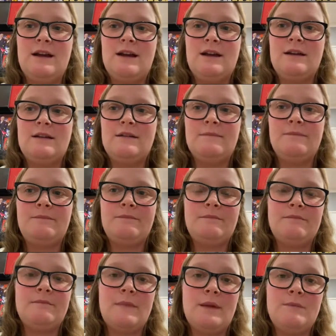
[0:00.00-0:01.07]
um,
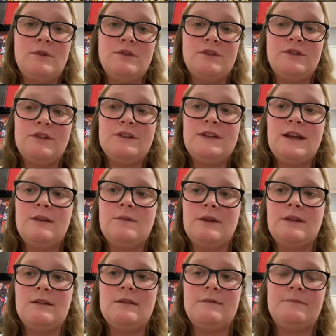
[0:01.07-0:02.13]
build your own deck with.